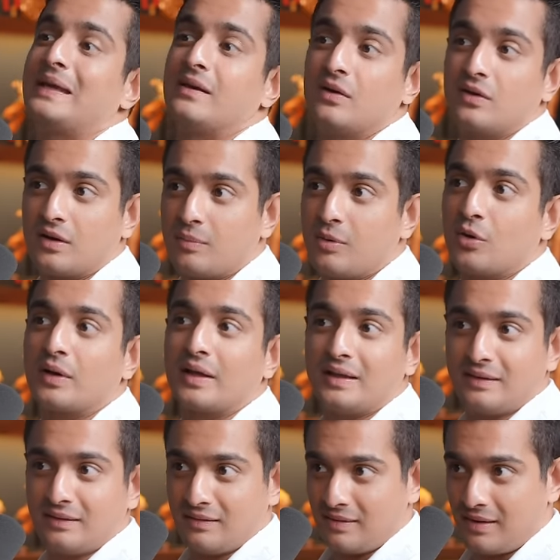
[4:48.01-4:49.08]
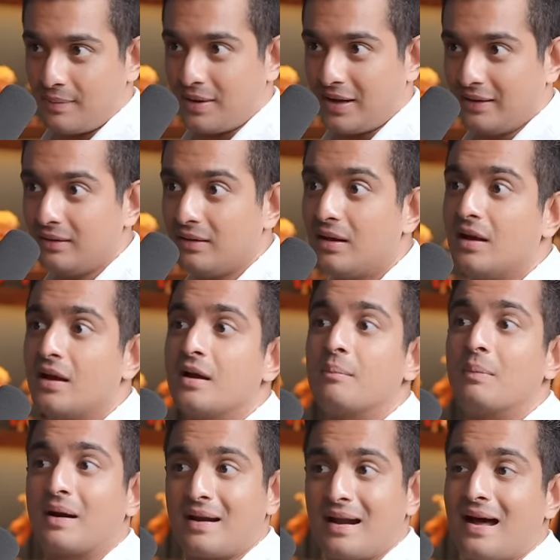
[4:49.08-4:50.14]
we hear about in Ramayan. Right.
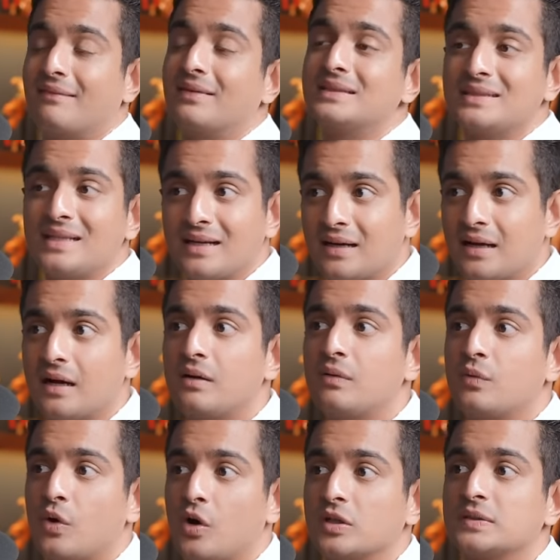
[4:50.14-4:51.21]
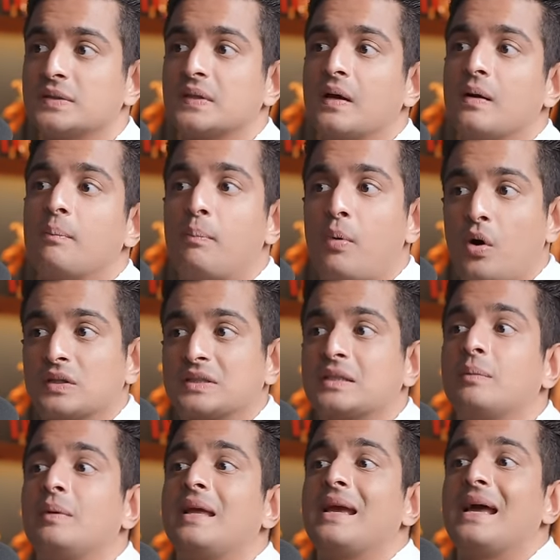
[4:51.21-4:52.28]
But Ravan's Lanka was
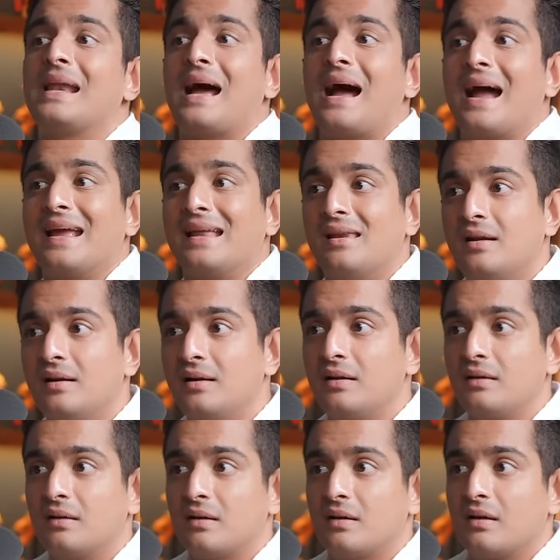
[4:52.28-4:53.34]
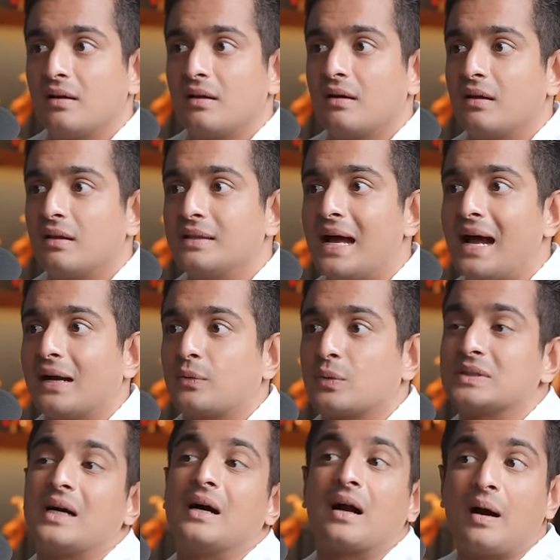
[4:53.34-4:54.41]
possibly an island that
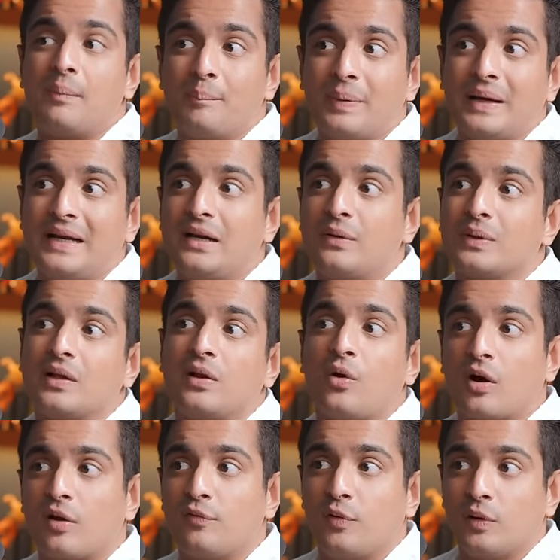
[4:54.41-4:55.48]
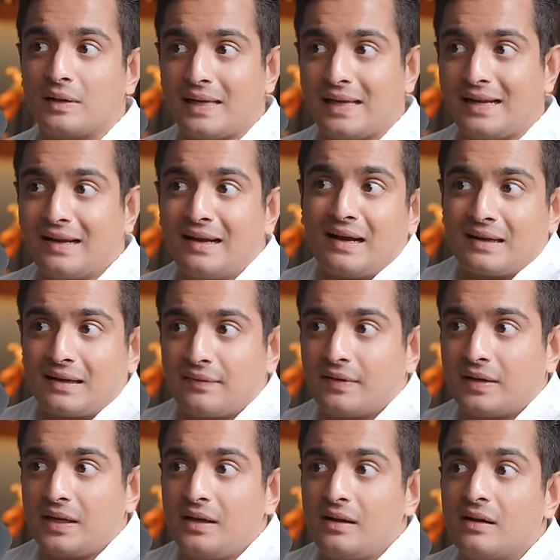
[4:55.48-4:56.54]
was accompanied with a lot of volcanic
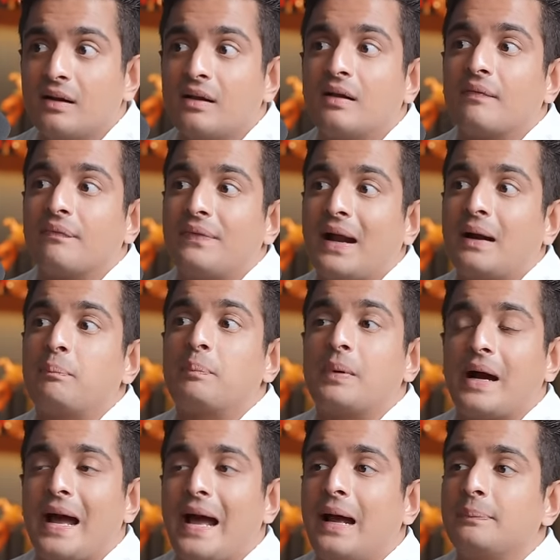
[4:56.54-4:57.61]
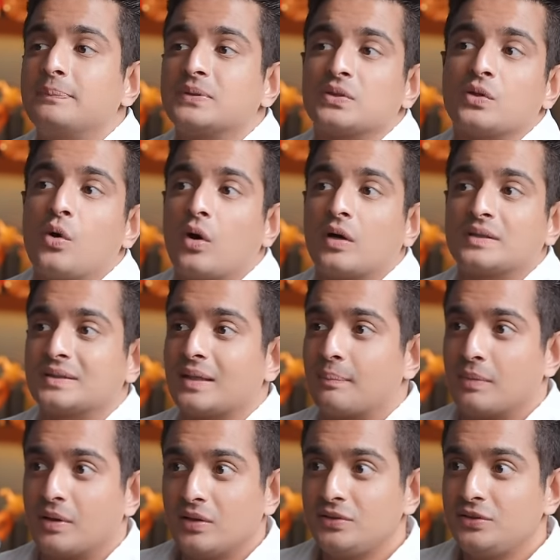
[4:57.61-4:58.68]
activity yeah. that perhaps got
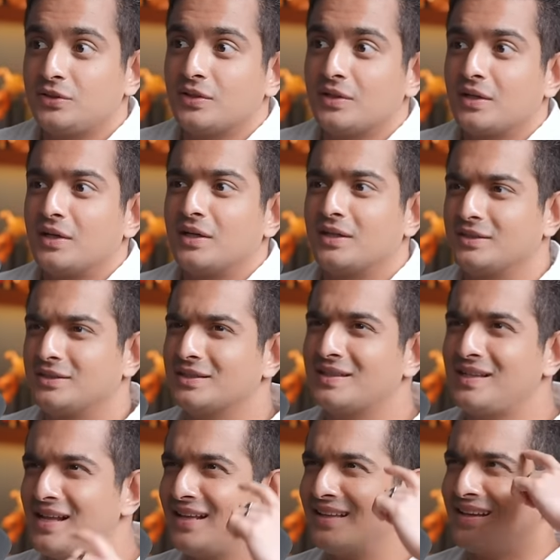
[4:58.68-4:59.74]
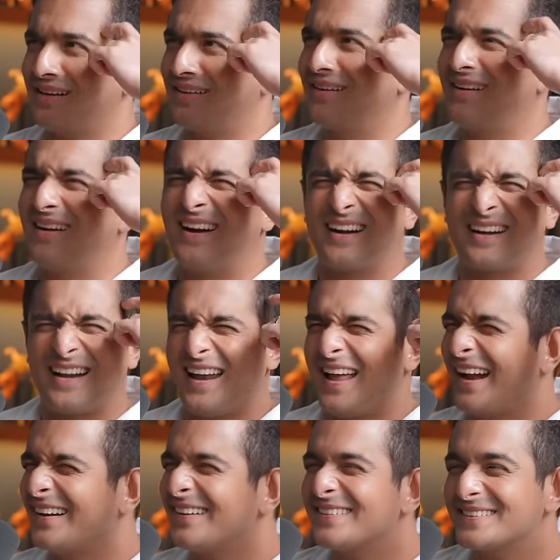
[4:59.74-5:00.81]
submerged, just like that
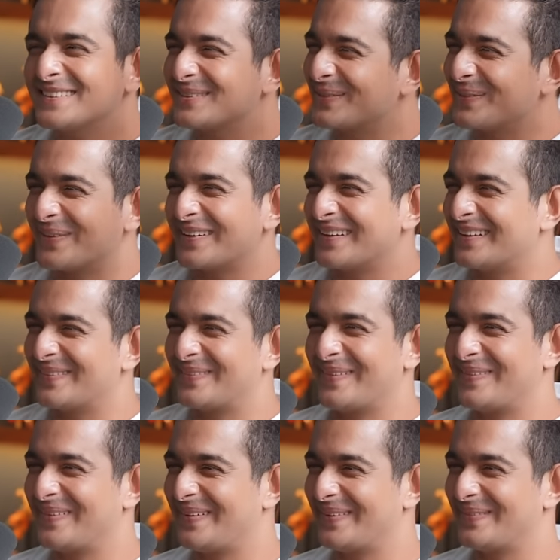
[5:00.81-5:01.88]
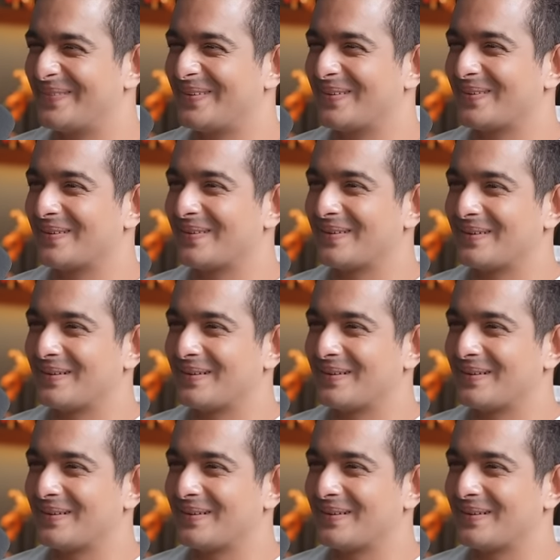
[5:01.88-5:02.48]
Atlantis story that we've heard about.